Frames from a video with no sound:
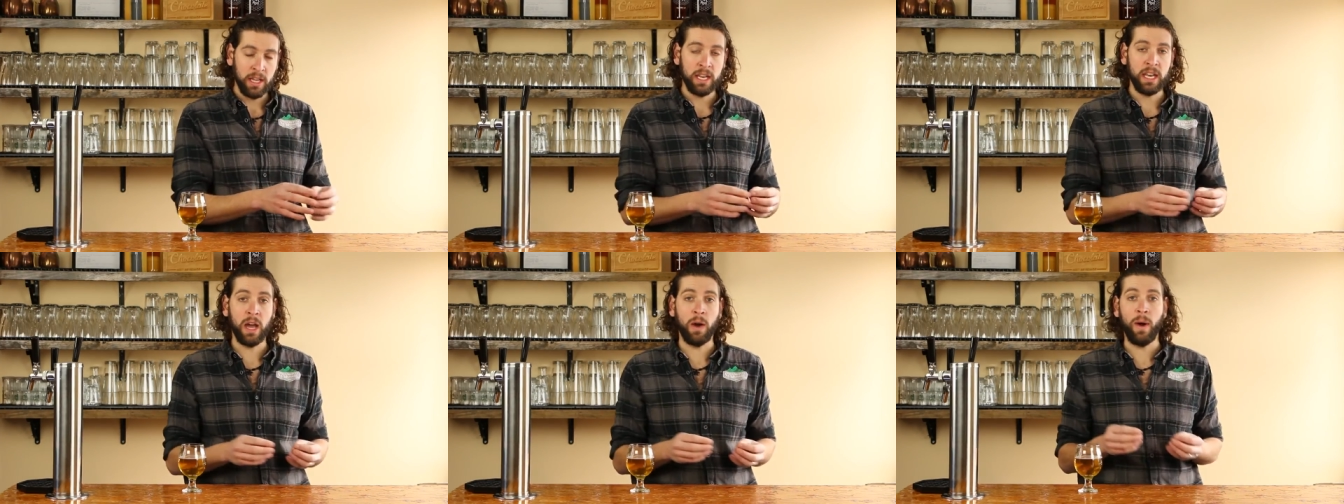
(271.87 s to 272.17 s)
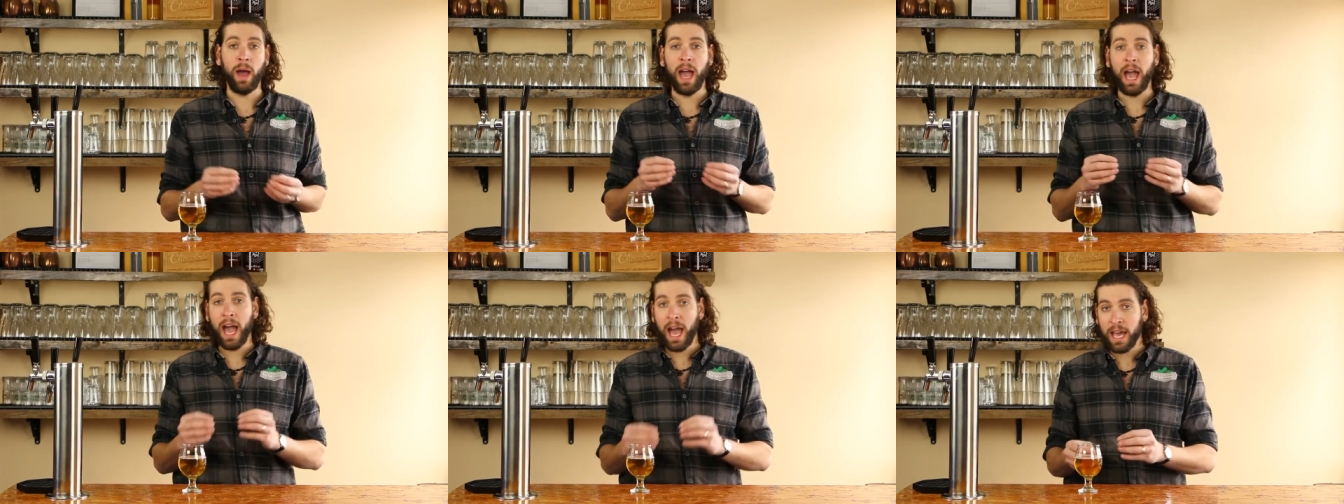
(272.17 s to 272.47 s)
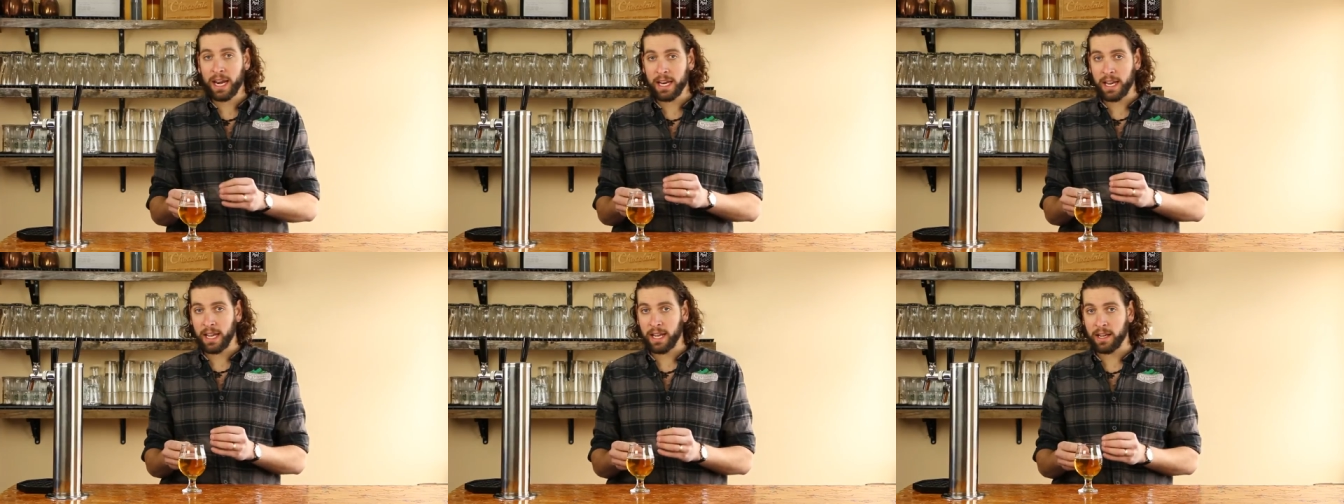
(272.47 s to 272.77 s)
Now,
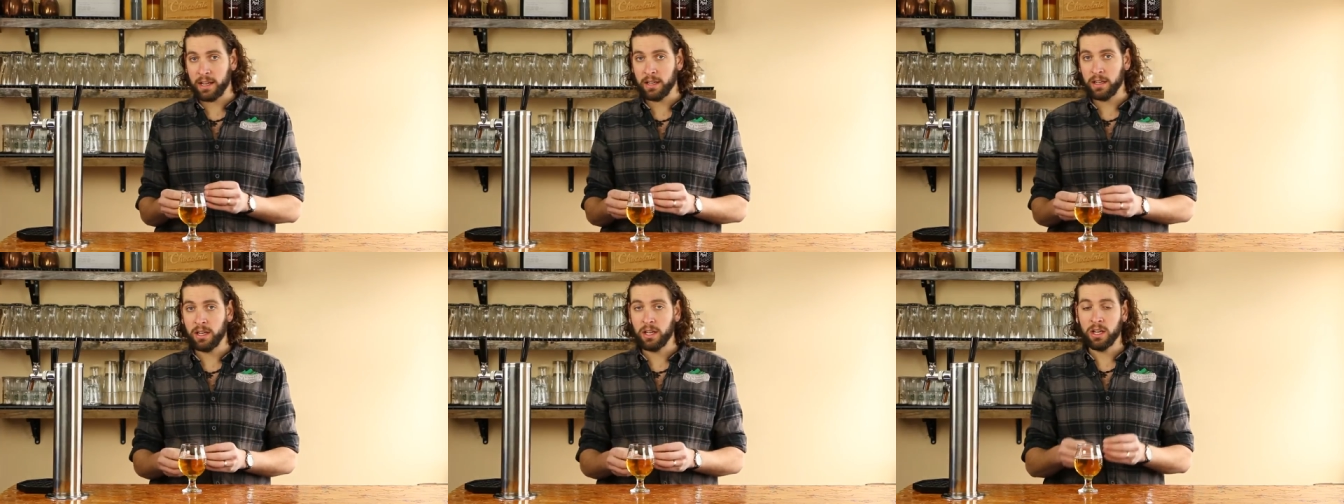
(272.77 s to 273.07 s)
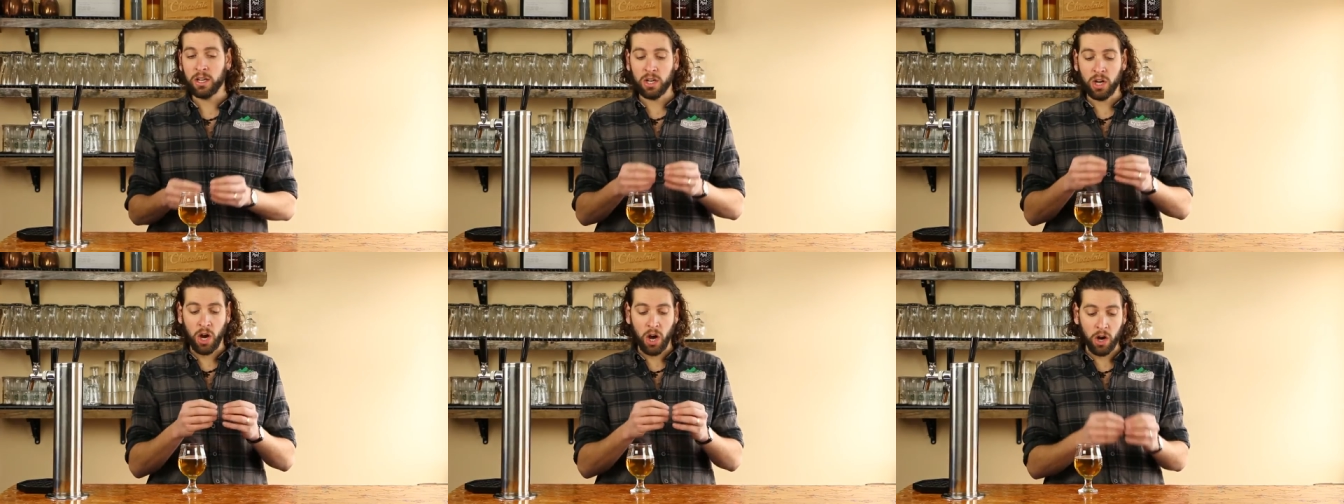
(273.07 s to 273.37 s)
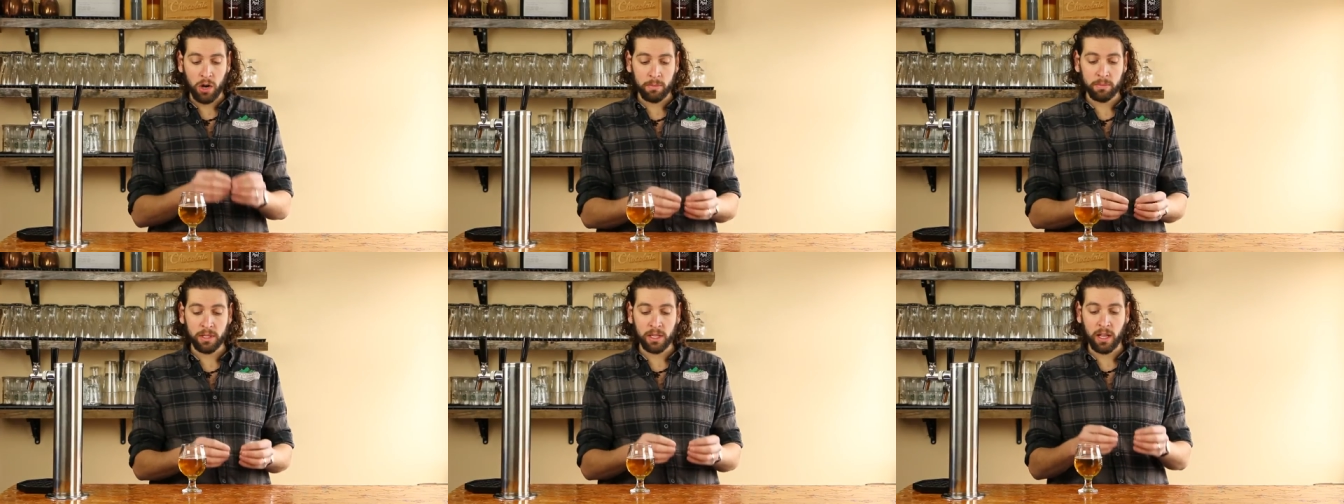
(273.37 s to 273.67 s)
adding
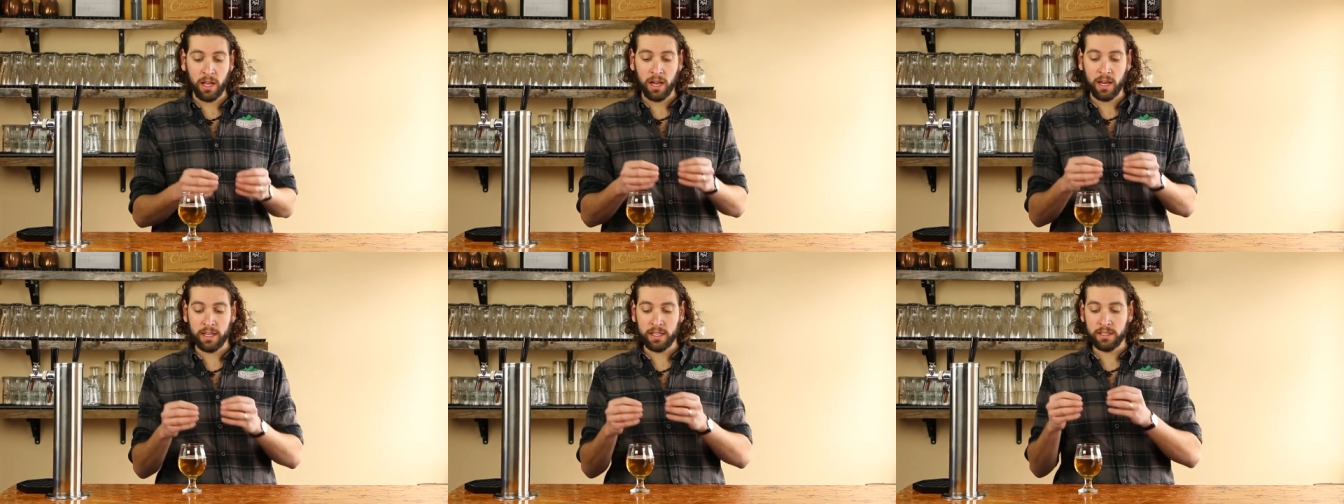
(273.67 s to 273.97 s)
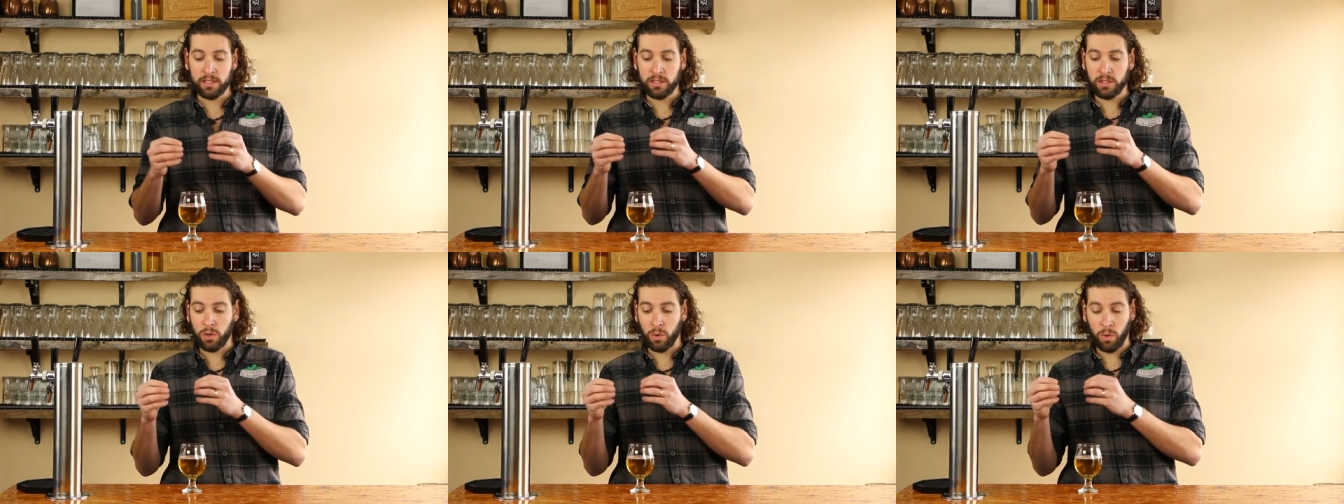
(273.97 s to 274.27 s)
caramelized